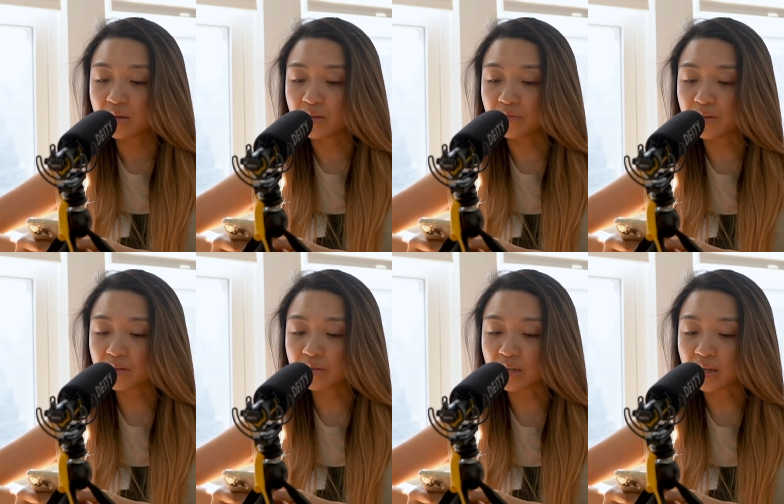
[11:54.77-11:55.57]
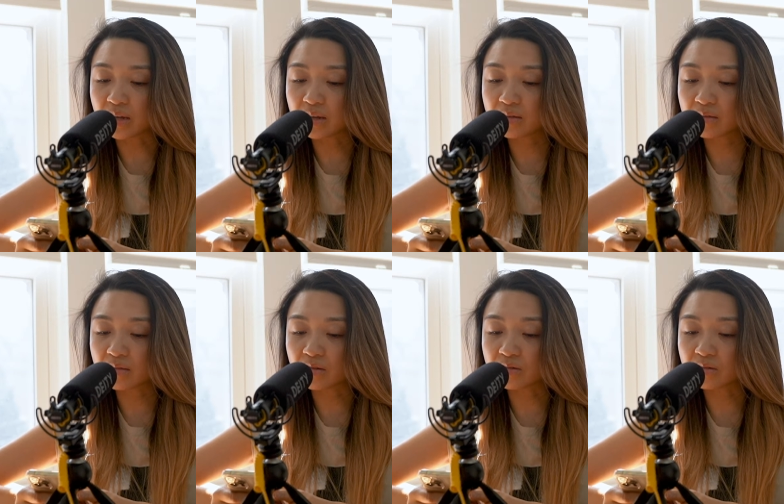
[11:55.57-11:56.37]
It feels like
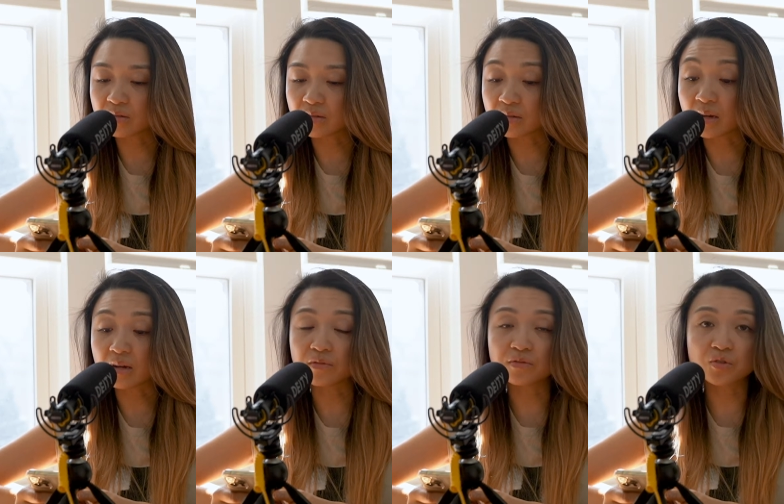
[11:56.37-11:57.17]
there's a ton of